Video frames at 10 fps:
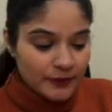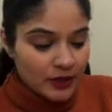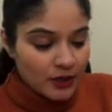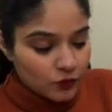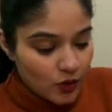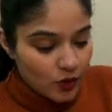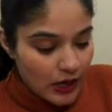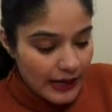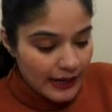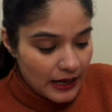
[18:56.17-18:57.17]
So I
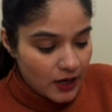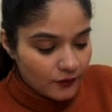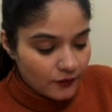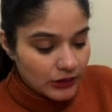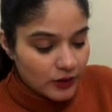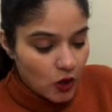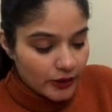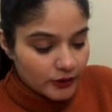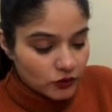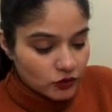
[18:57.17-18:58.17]
have the
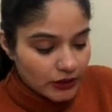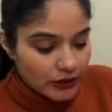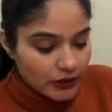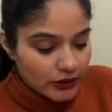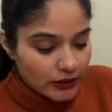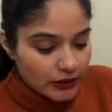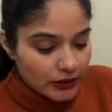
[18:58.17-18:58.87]
longest chain like this.